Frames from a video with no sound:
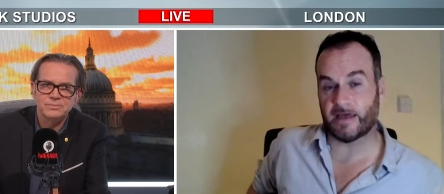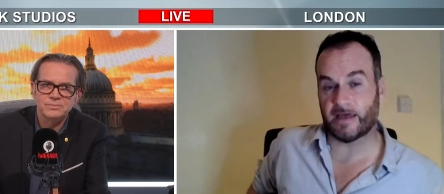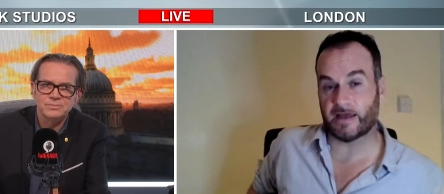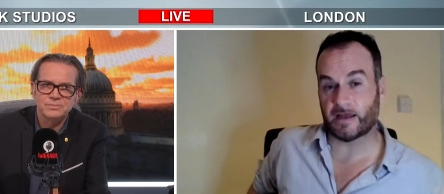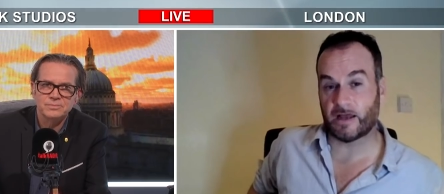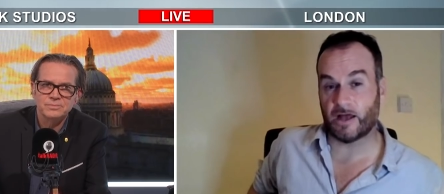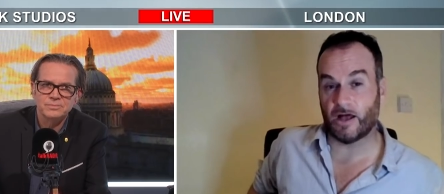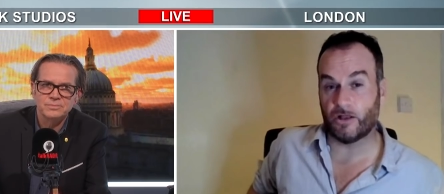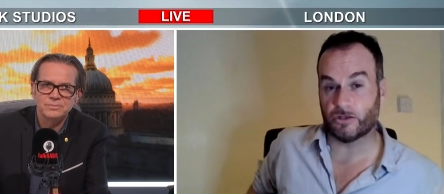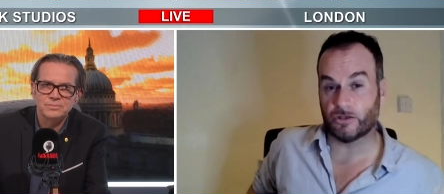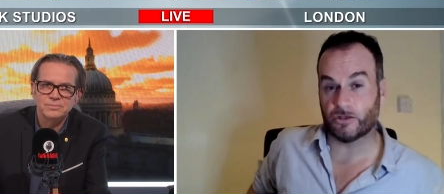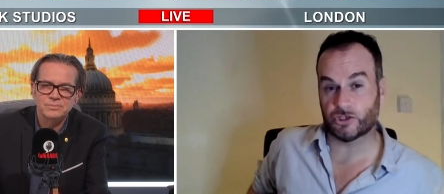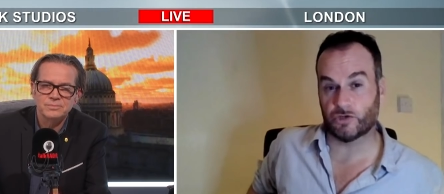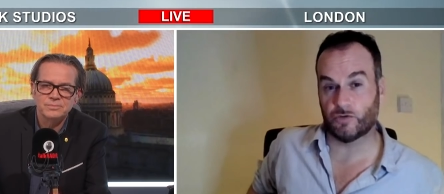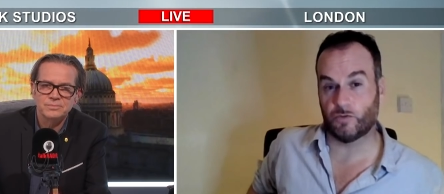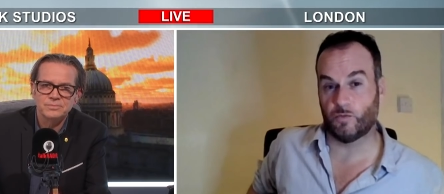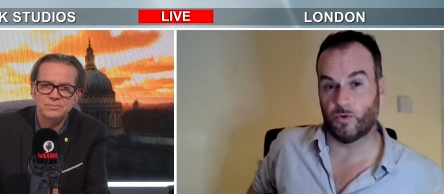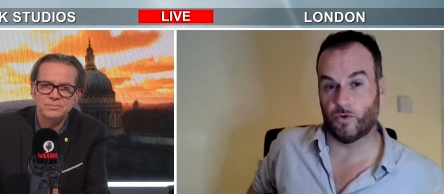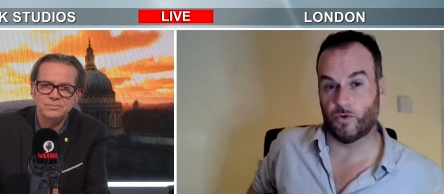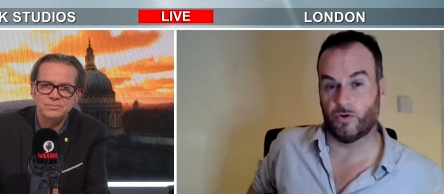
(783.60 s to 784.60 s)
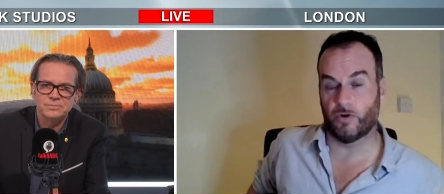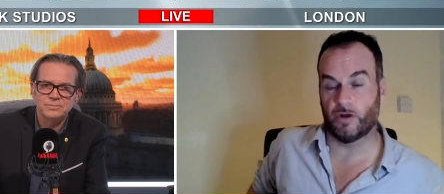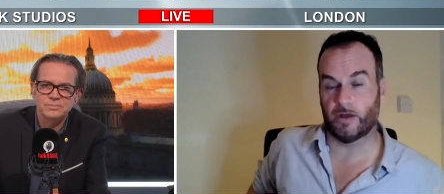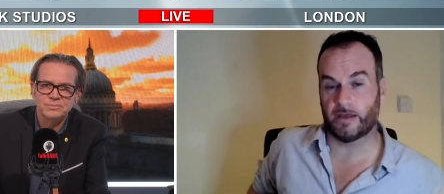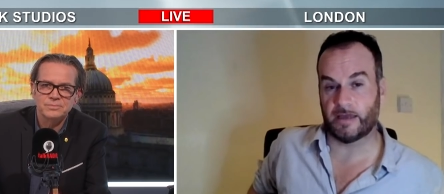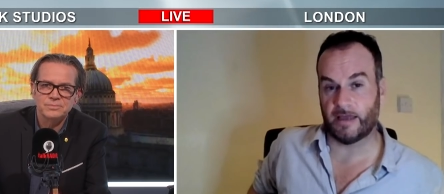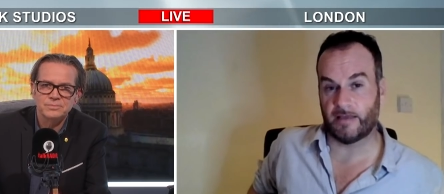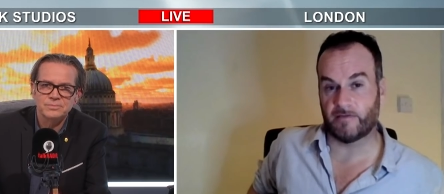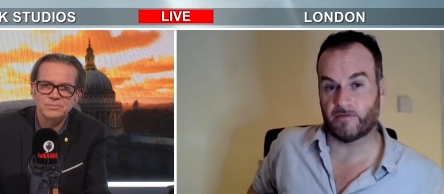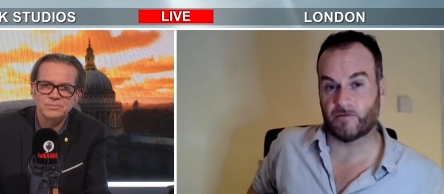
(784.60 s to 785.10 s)
Speaker 1: that culture war
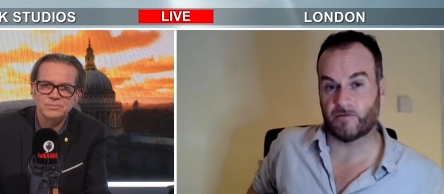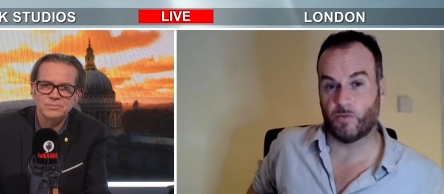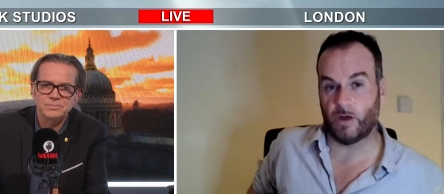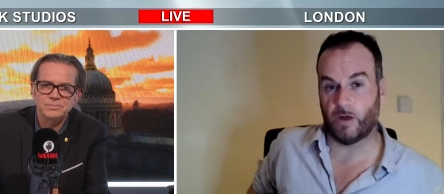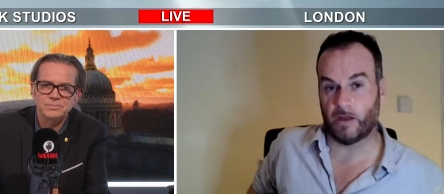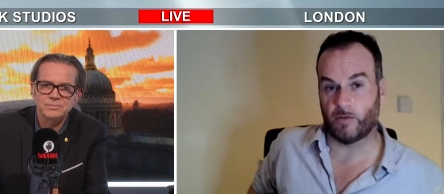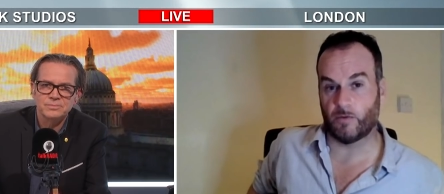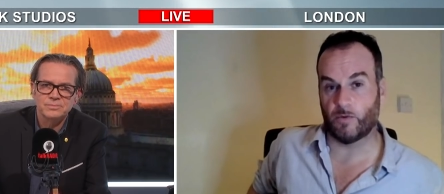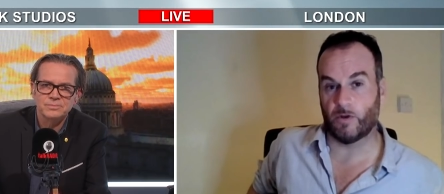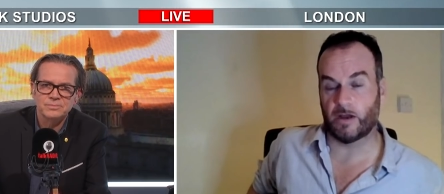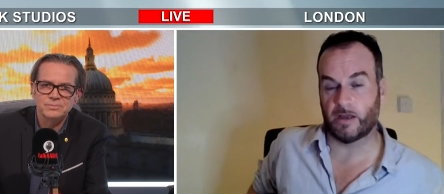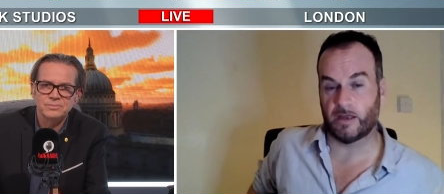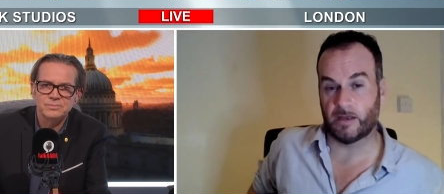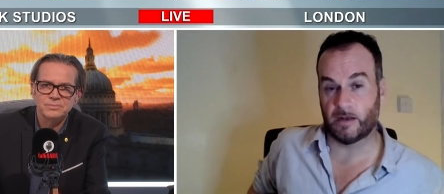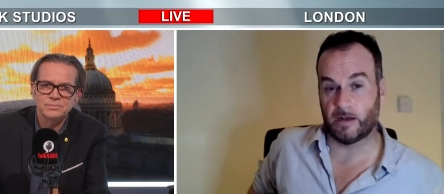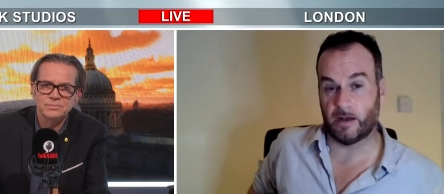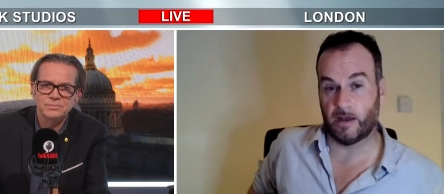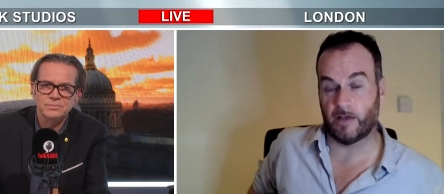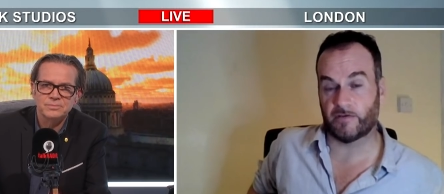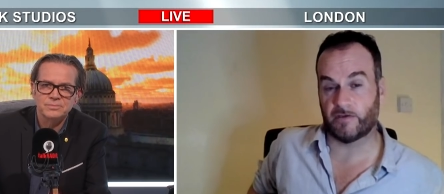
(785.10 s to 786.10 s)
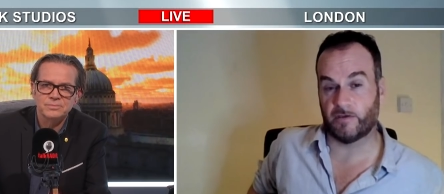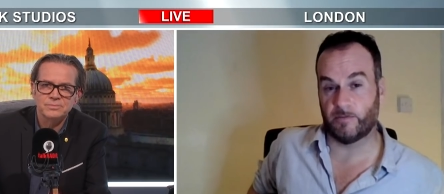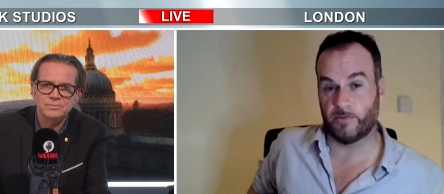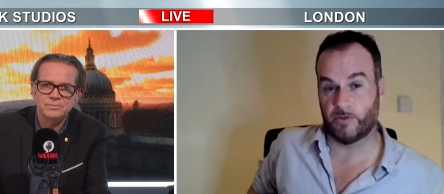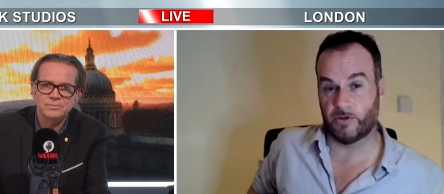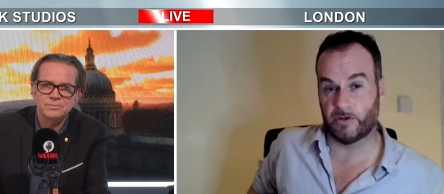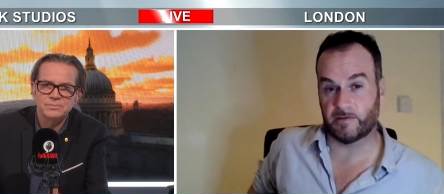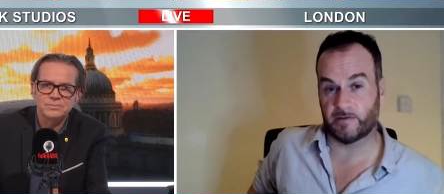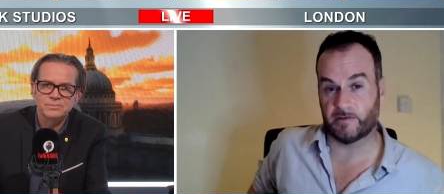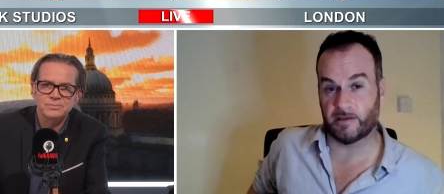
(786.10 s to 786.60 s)
against white working class
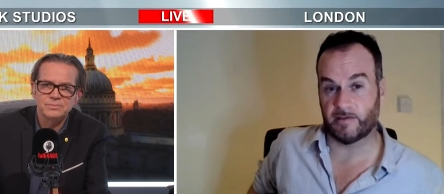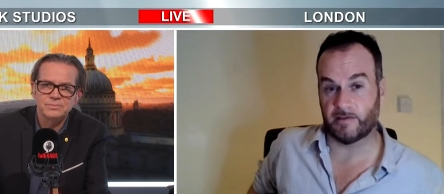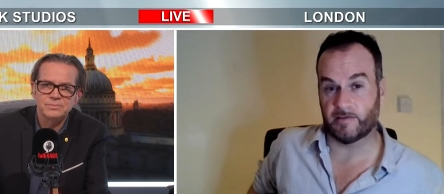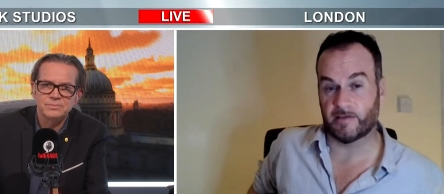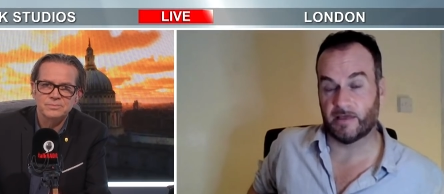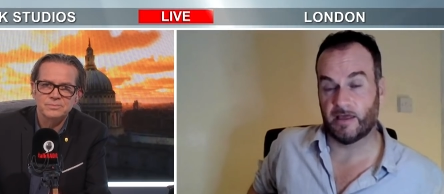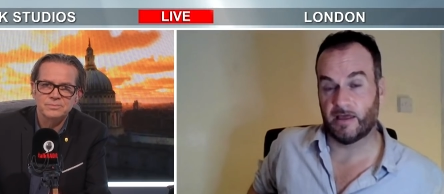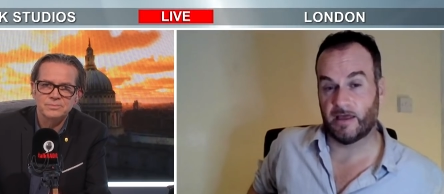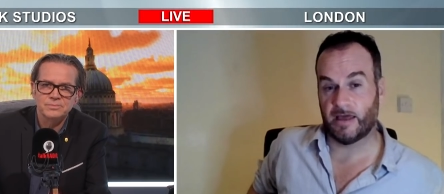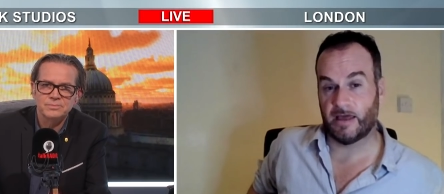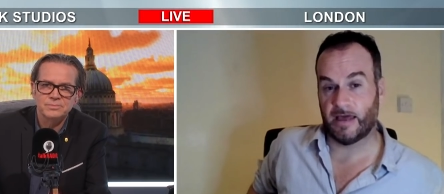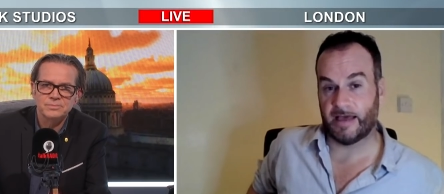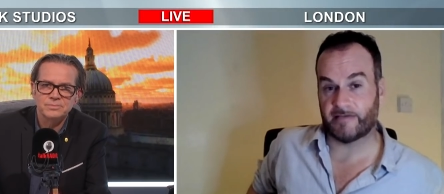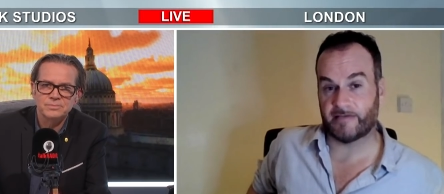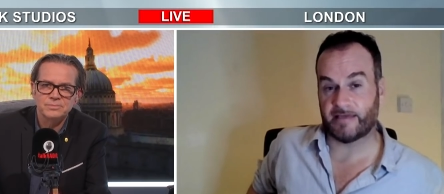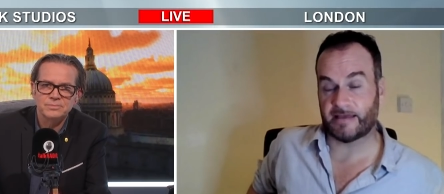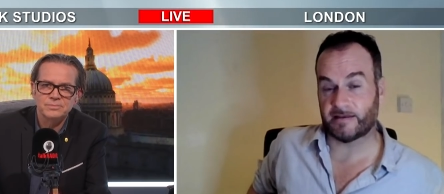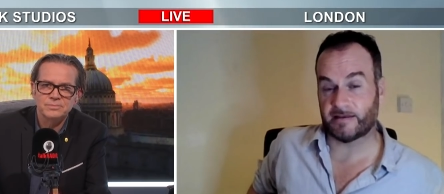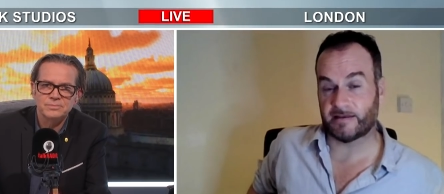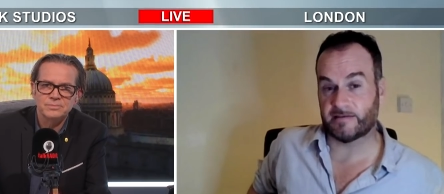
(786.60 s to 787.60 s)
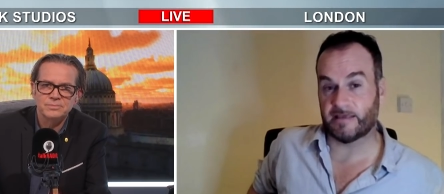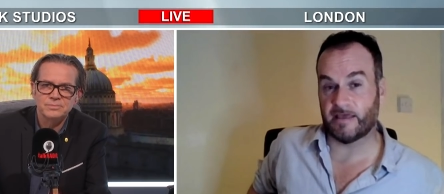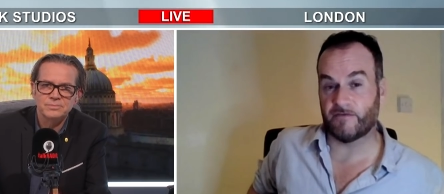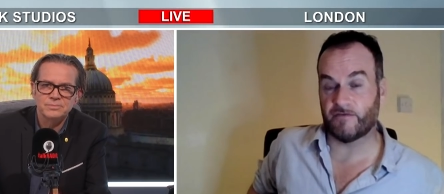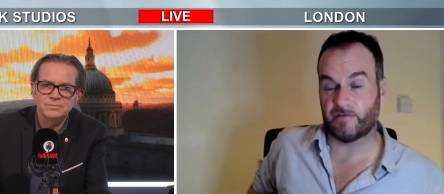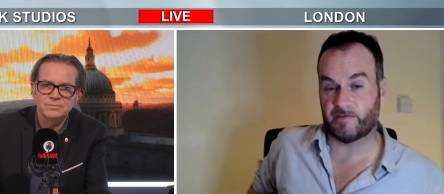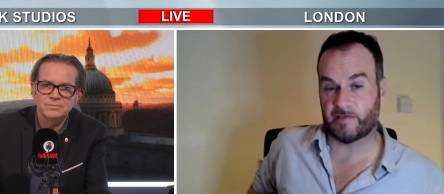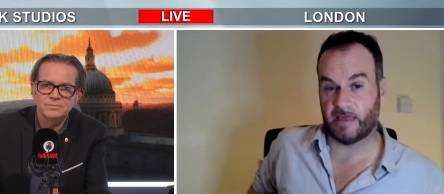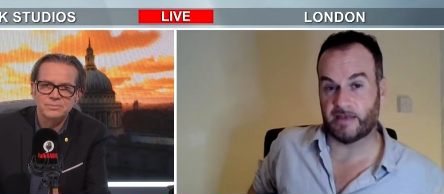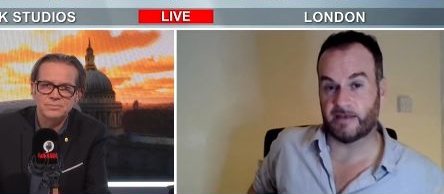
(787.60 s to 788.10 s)
communities has had a
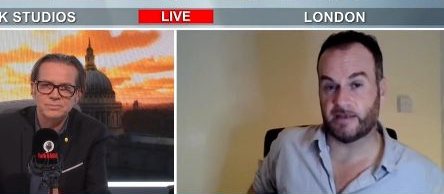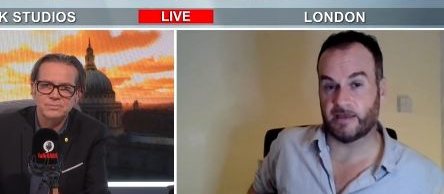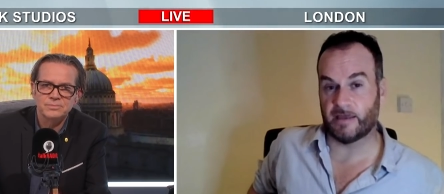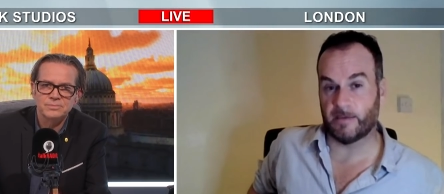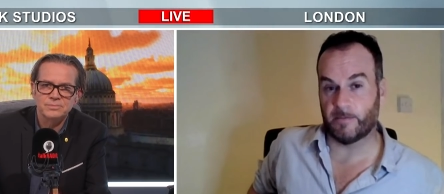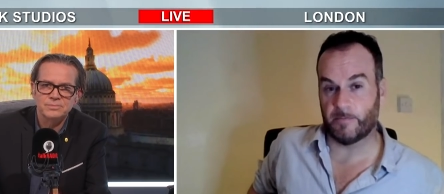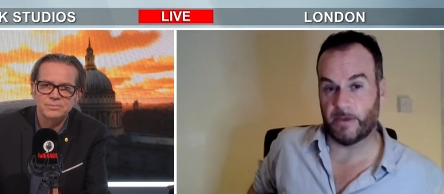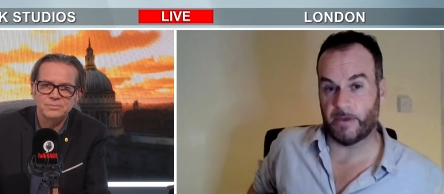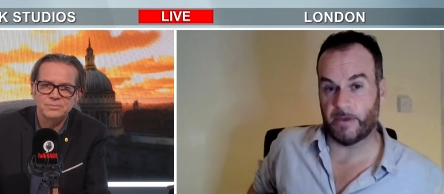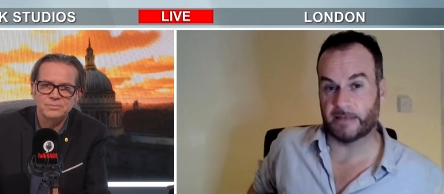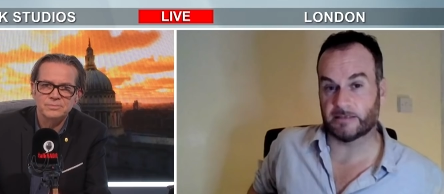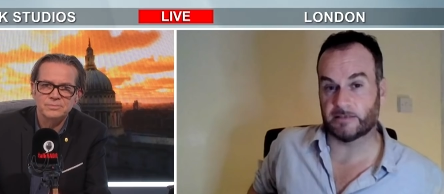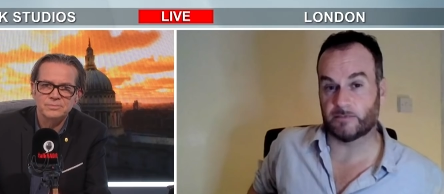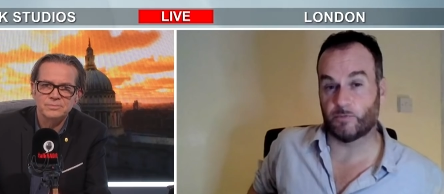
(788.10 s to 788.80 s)
devastating impact.